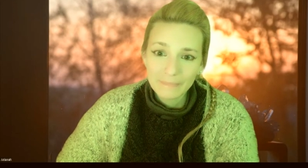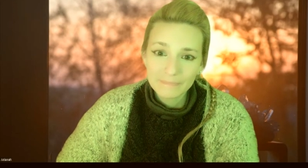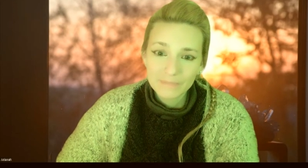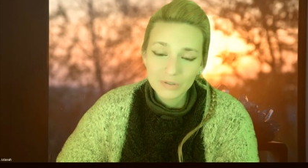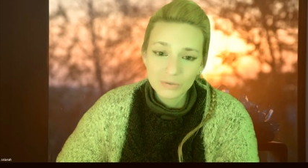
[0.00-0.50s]

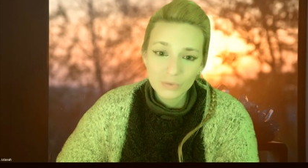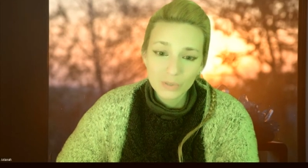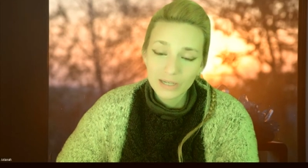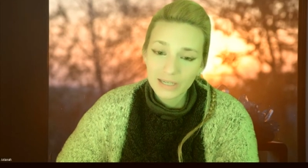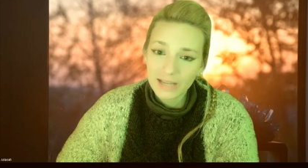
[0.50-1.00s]
you know
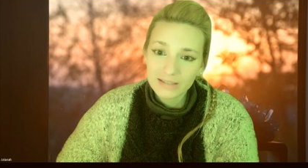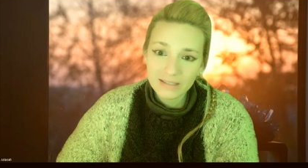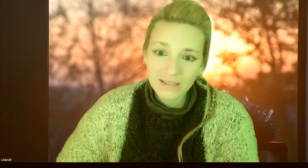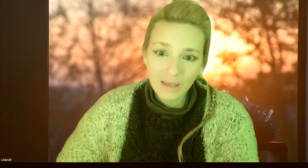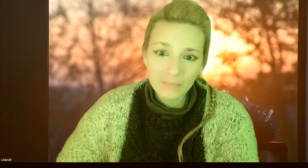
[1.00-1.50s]

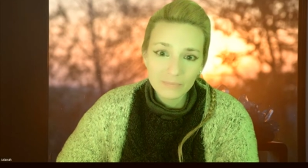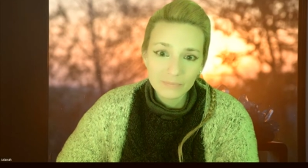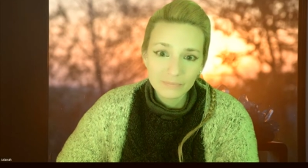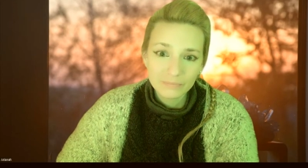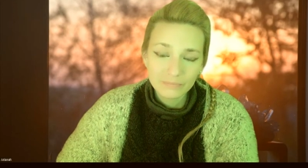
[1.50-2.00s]
recognizing them
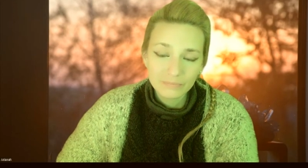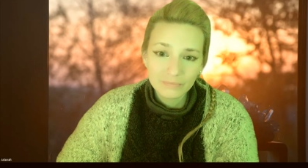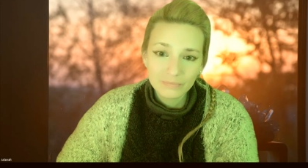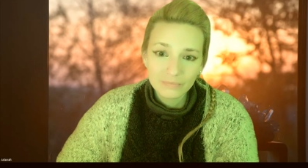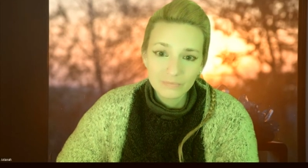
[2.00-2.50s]

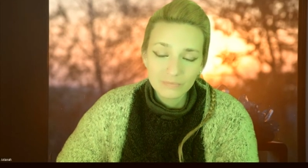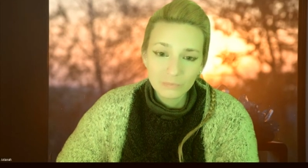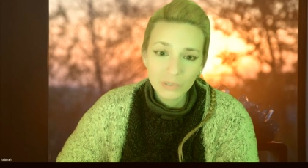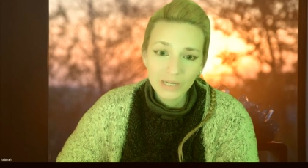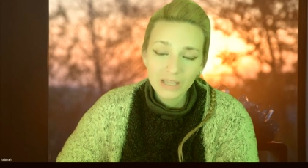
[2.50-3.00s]

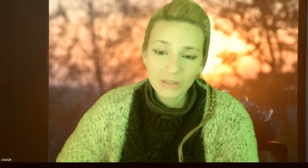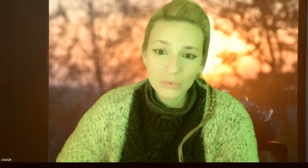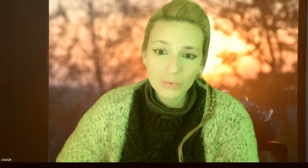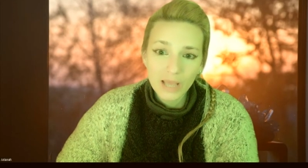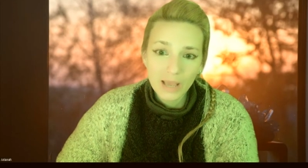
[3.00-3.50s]
breaking
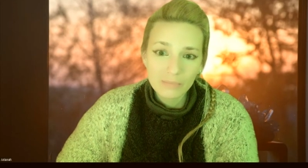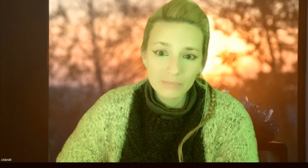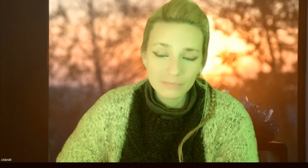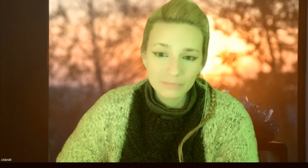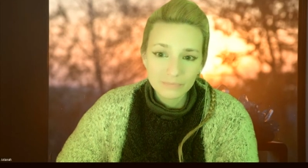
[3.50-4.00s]
through them